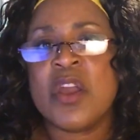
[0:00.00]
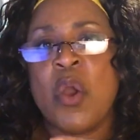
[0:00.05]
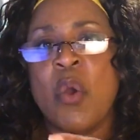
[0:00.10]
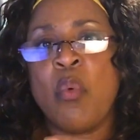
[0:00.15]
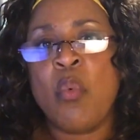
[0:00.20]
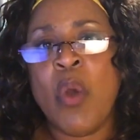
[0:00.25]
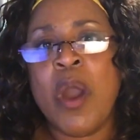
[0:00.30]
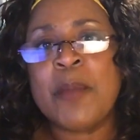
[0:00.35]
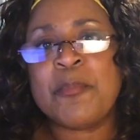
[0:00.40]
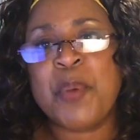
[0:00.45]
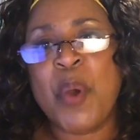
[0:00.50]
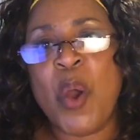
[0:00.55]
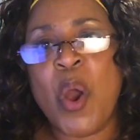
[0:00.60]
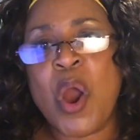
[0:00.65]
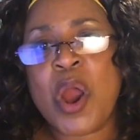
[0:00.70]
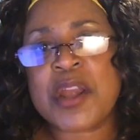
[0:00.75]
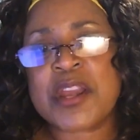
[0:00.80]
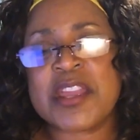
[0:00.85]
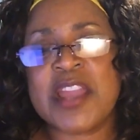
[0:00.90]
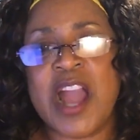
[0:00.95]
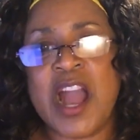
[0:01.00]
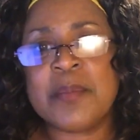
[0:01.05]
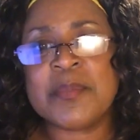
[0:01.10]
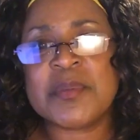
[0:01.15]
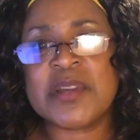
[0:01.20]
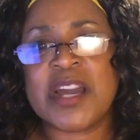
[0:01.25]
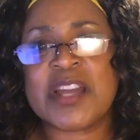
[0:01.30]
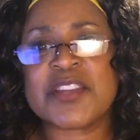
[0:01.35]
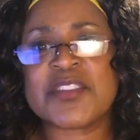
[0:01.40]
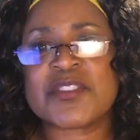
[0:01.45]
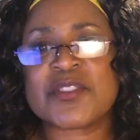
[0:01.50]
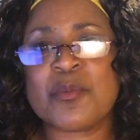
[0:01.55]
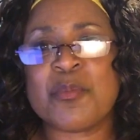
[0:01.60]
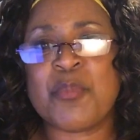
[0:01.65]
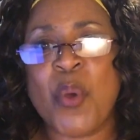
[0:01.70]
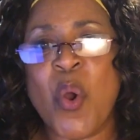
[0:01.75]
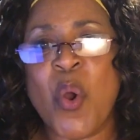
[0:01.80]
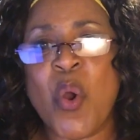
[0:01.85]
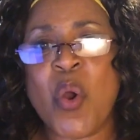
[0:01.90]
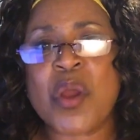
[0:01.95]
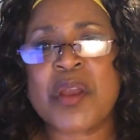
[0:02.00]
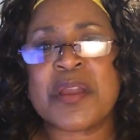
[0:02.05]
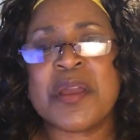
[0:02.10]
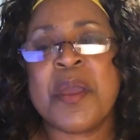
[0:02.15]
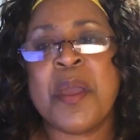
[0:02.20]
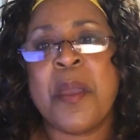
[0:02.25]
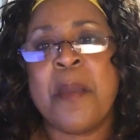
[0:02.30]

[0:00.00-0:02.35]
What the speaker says: what party I'm going to support